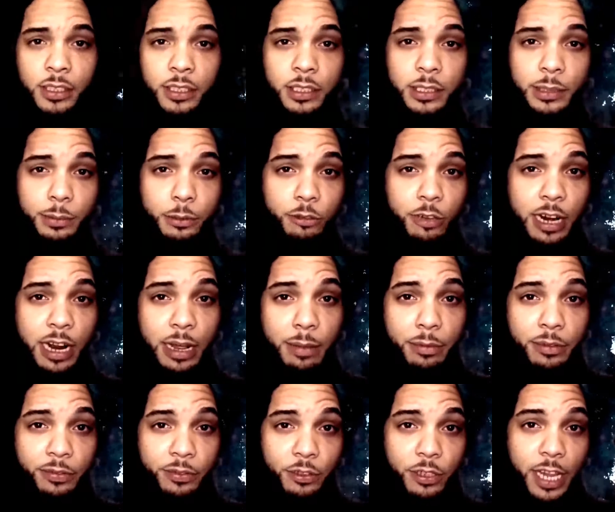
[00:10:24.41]

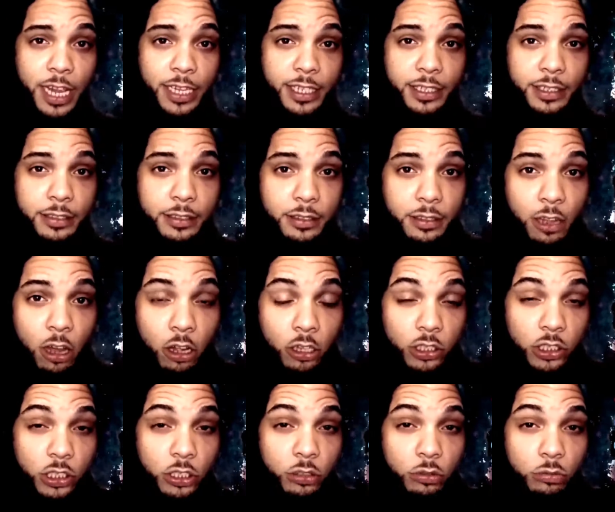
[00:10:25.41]
Subscribe if you like it.
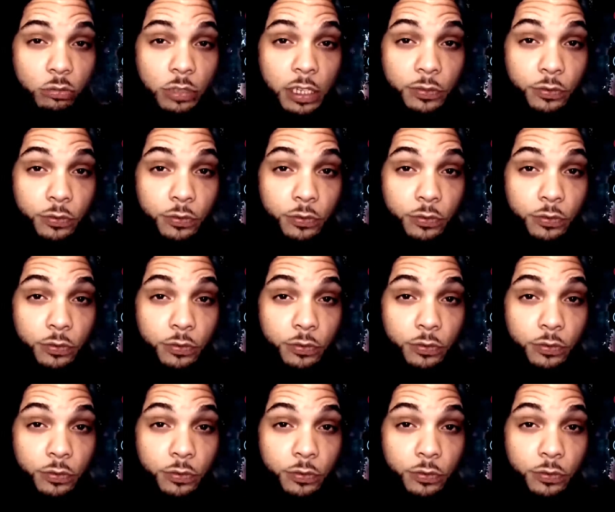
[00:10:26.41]
Also,